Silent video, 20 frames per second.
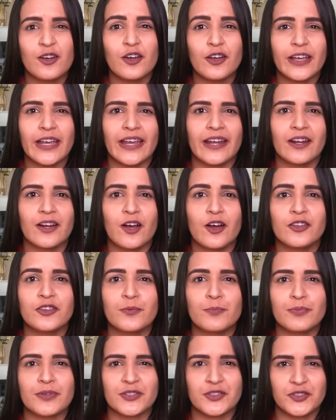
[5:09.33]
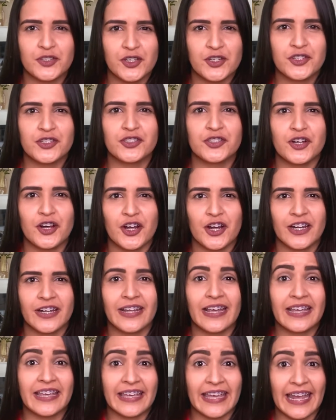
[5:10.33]
located on the prestigious
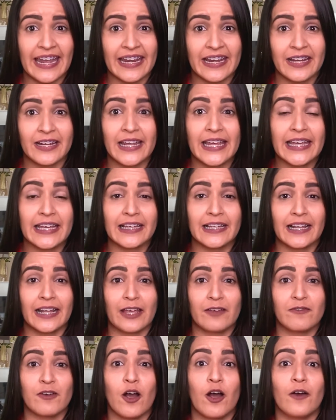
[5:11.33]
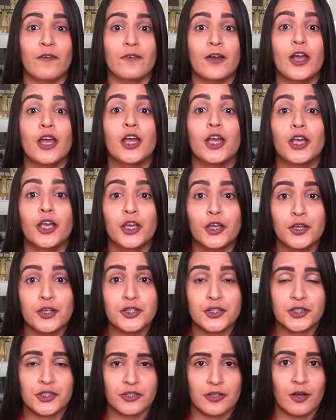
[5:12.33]
guard-gated enclave of
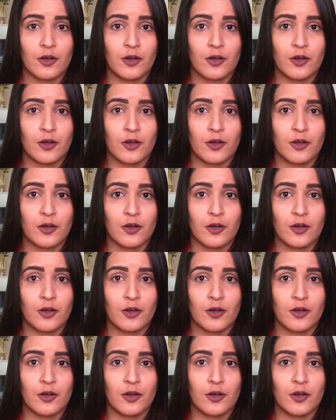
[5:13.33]
Huge